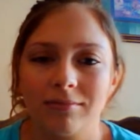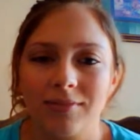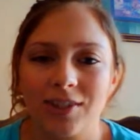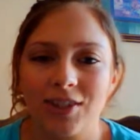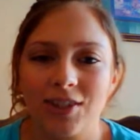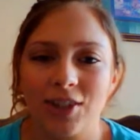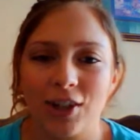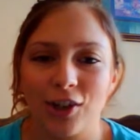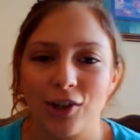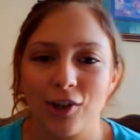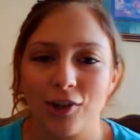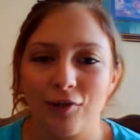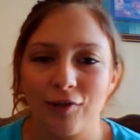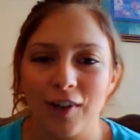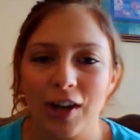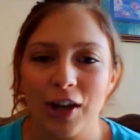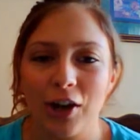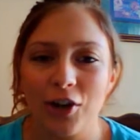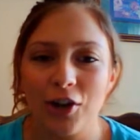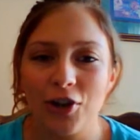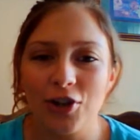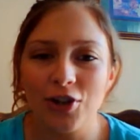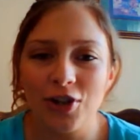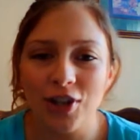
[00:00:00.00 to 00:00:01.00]
stuck her
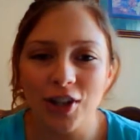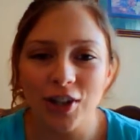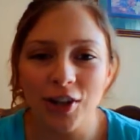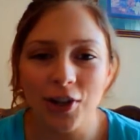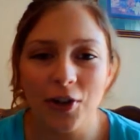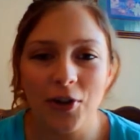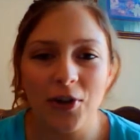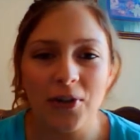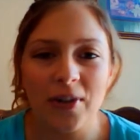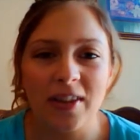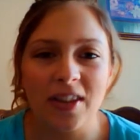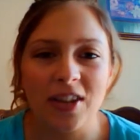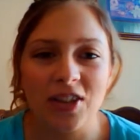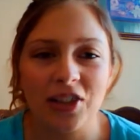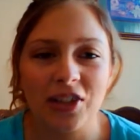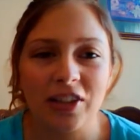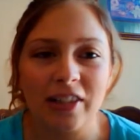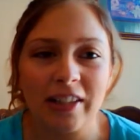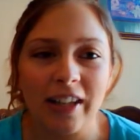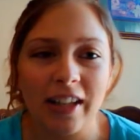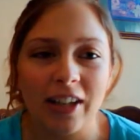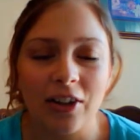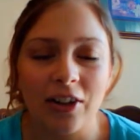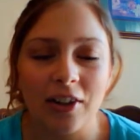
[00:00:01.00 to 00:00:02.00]
fingers, you know, and then she
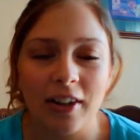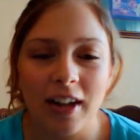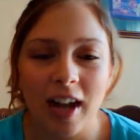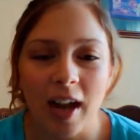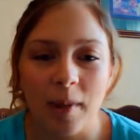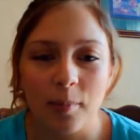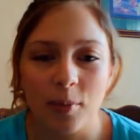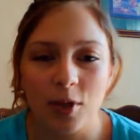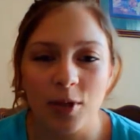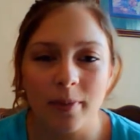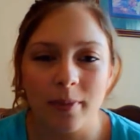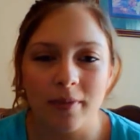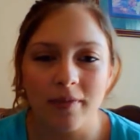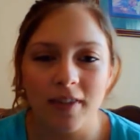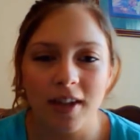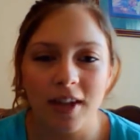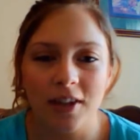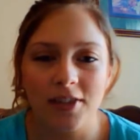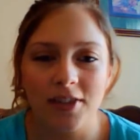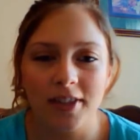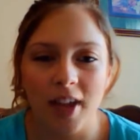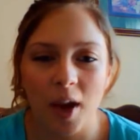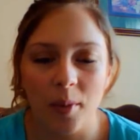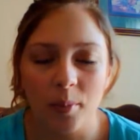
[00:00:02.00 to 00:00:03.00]
was like, okay, push my
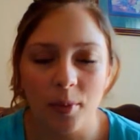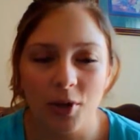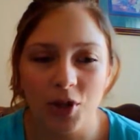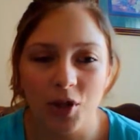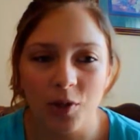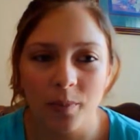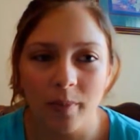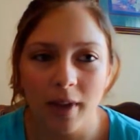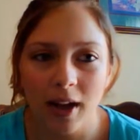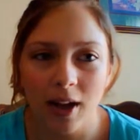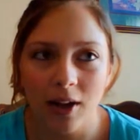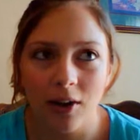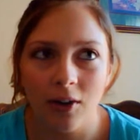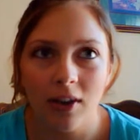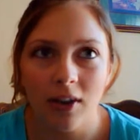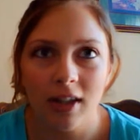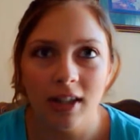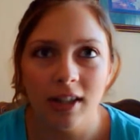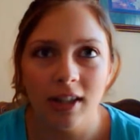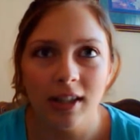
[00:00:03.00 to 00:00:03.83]
fingers out, push them out.